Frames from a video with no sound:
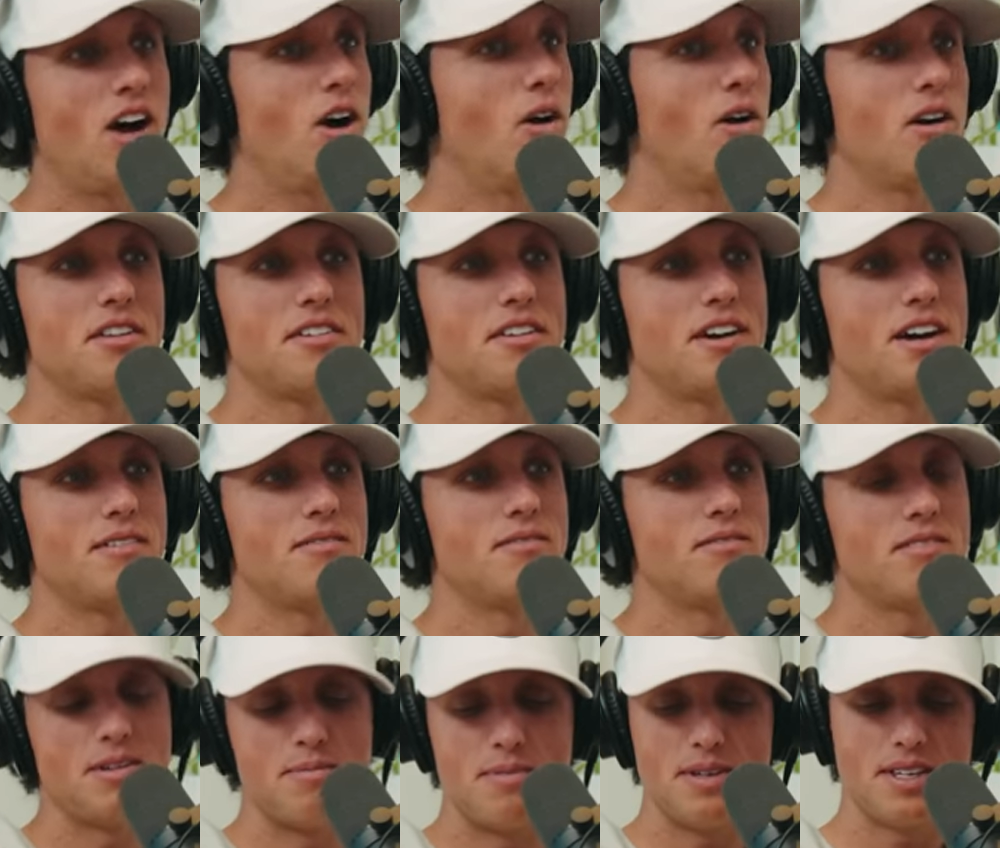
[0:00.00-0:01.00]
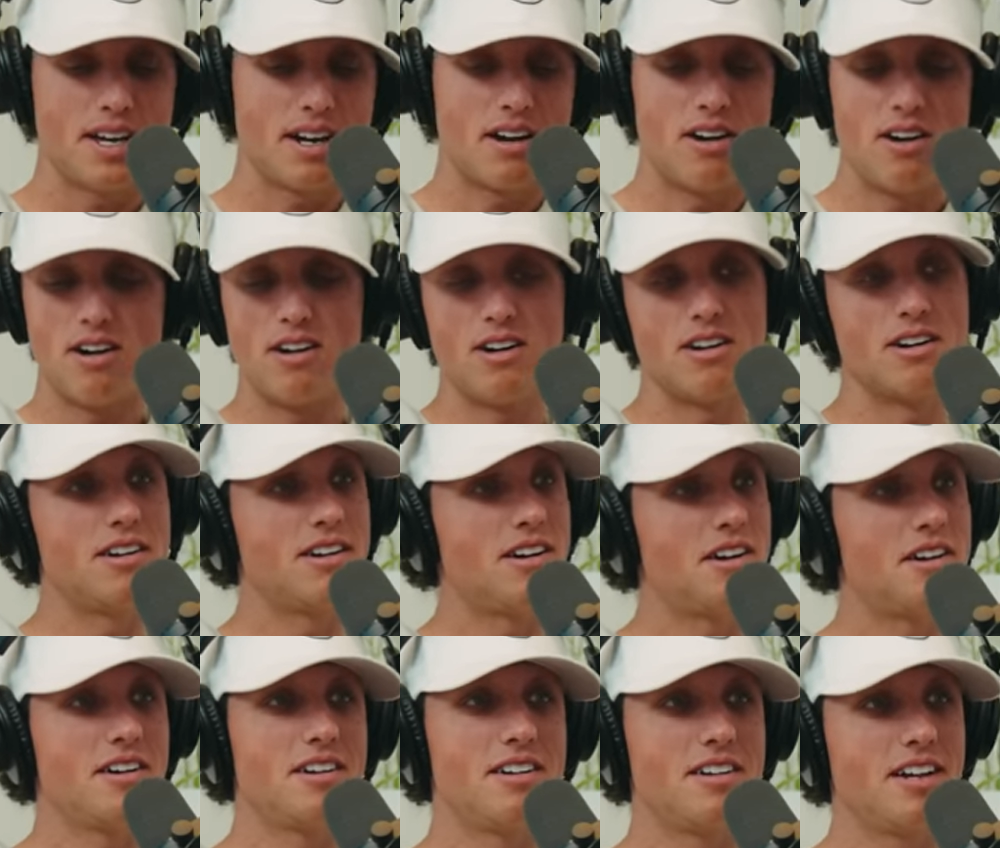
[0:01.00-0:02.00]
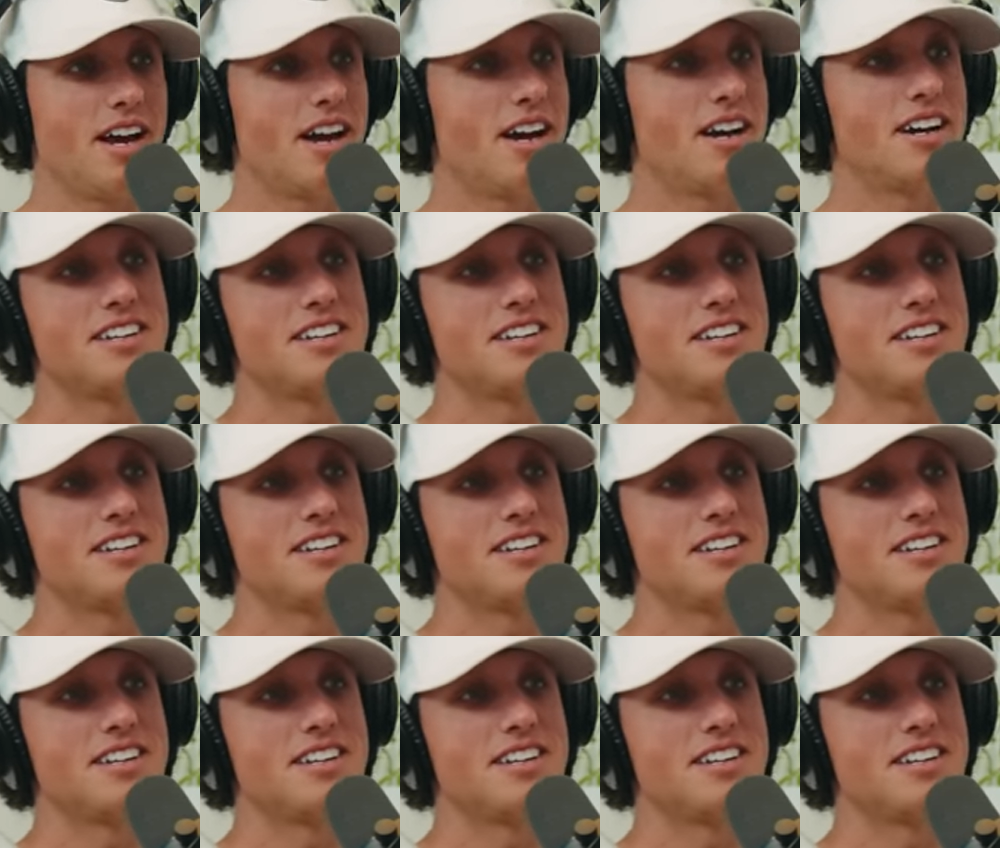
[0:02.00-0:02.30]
Oh, all the time. It'd be like hard, hard. Yeah.